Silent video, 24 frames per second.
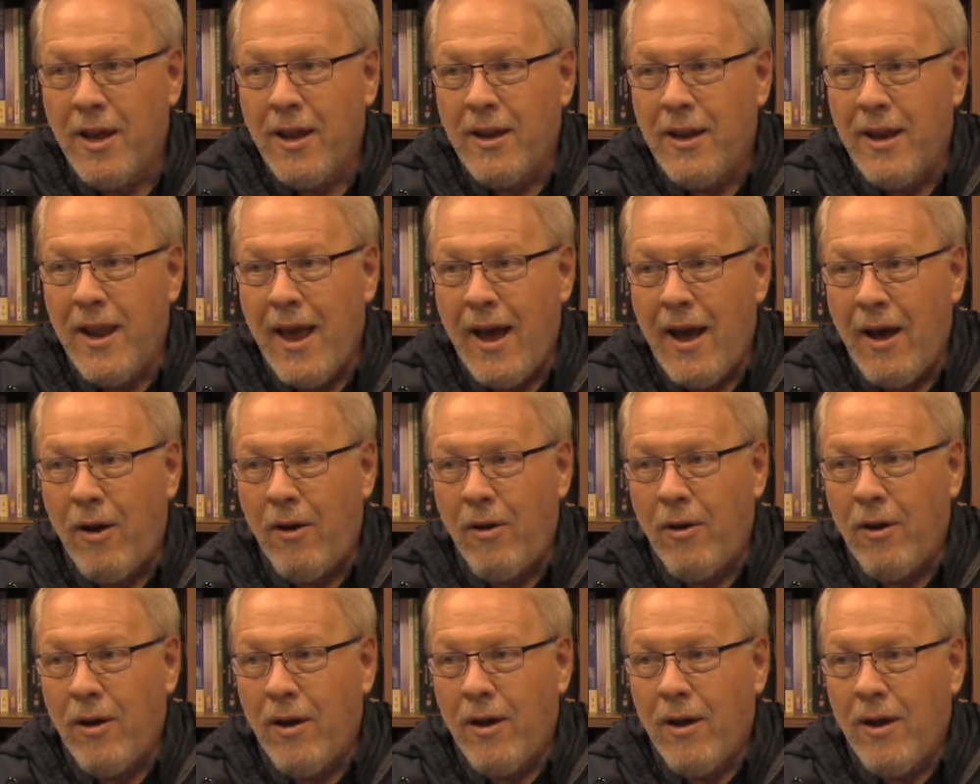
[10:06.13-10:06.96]

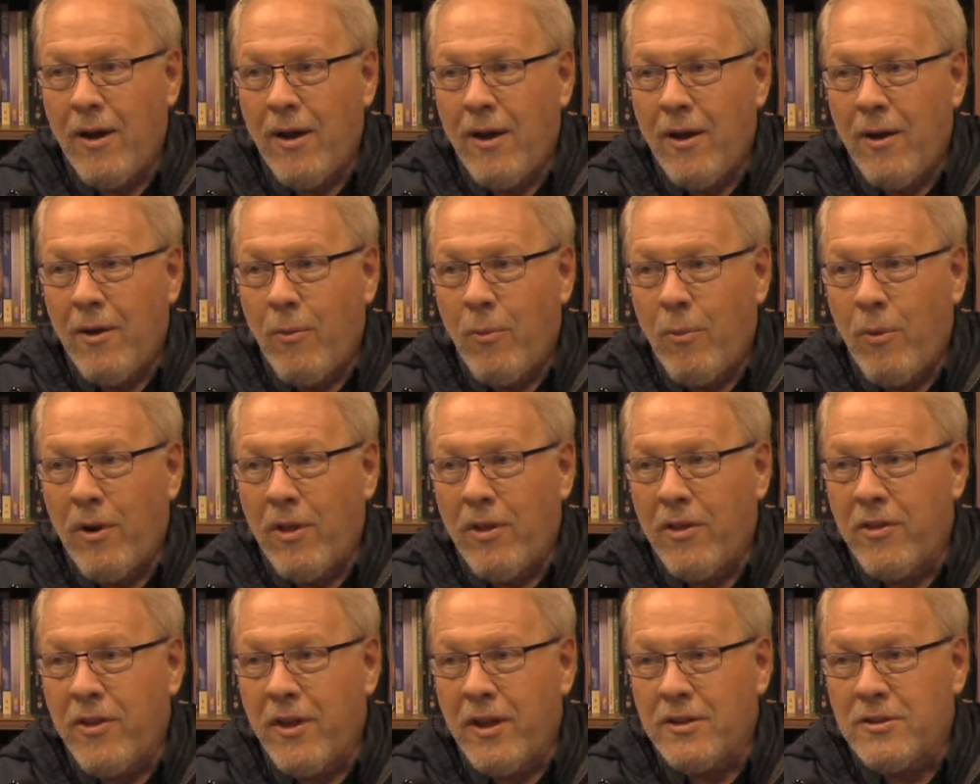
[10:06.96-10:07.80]
Now, one of
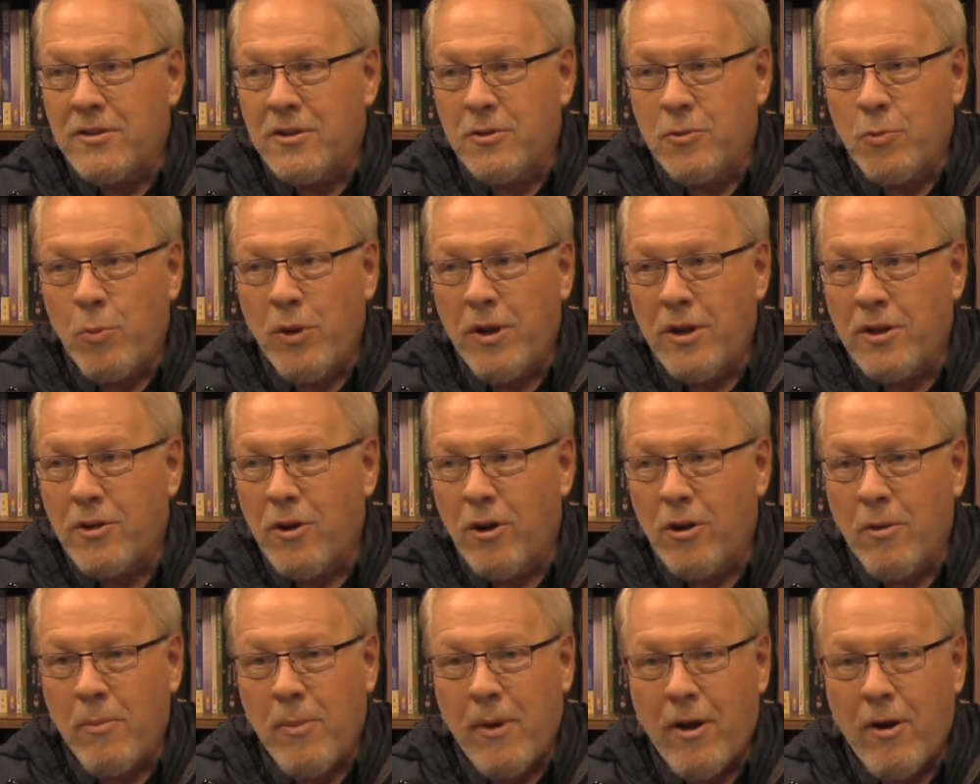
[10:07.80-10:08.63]
the things is we can
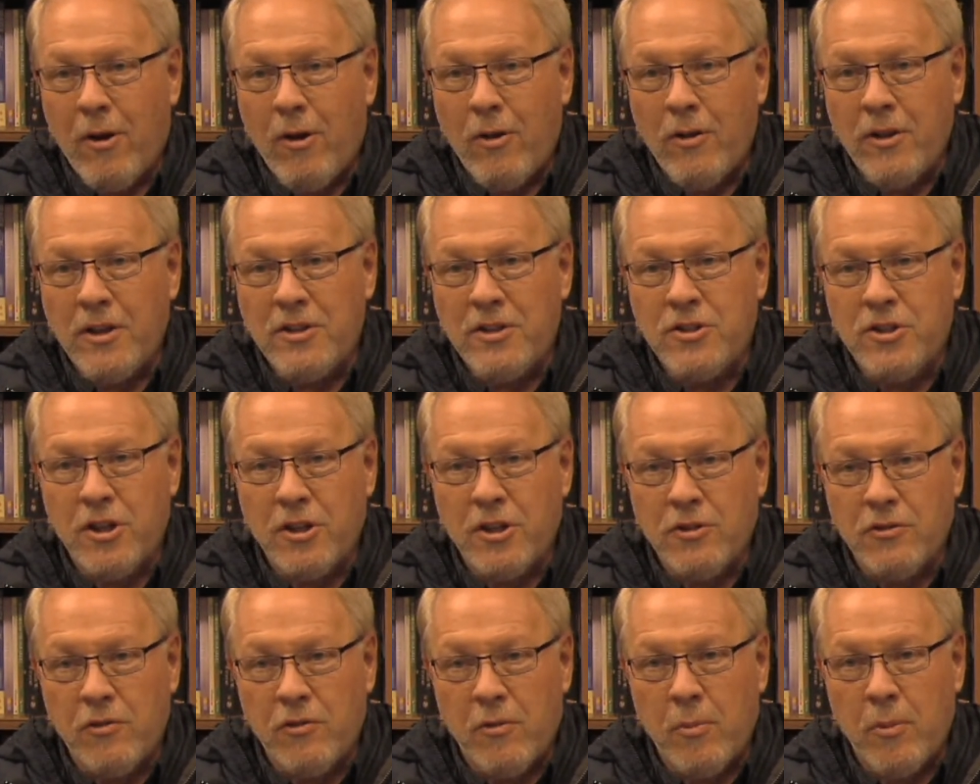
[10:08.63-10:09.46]
talk about all these
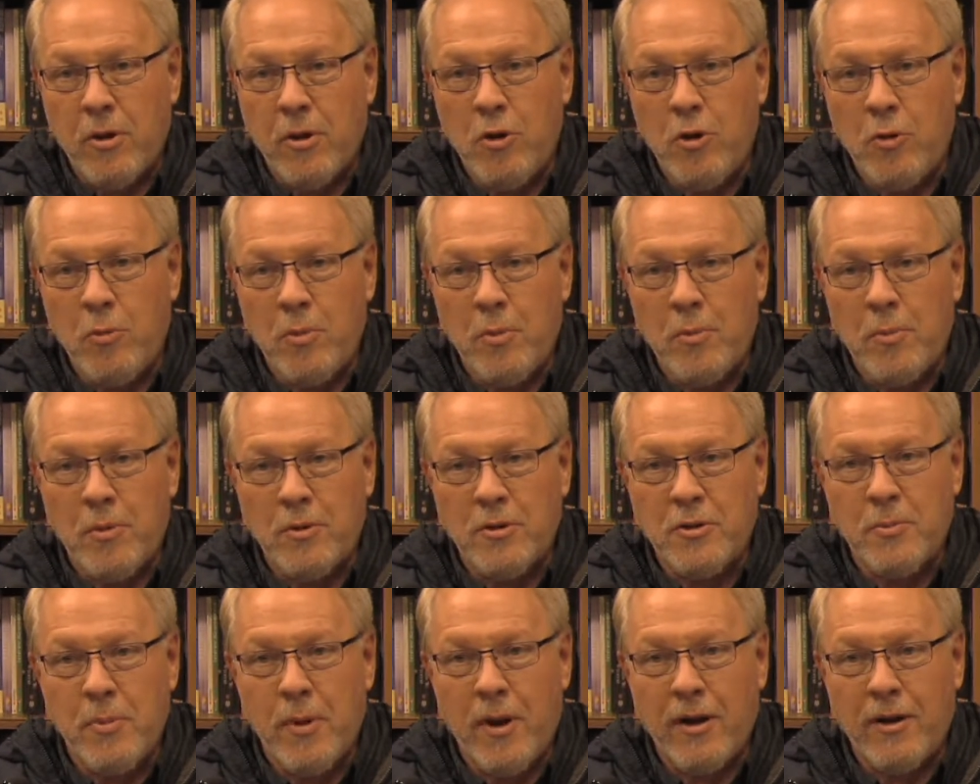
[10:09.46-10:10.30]
things from a human
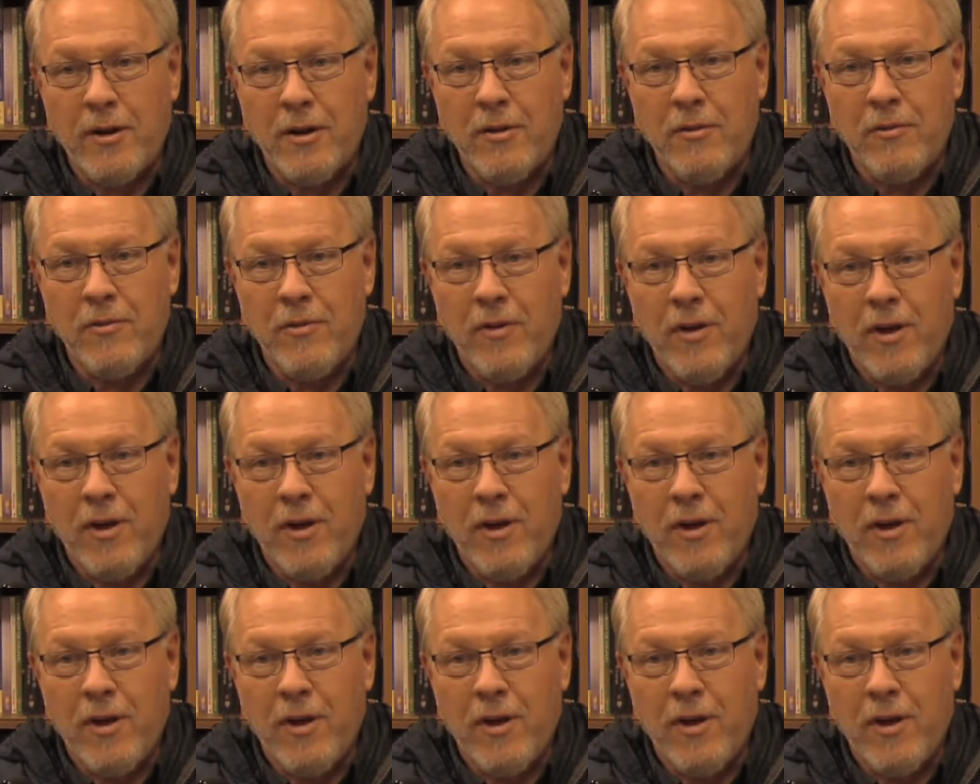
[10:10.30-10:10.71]
perspective.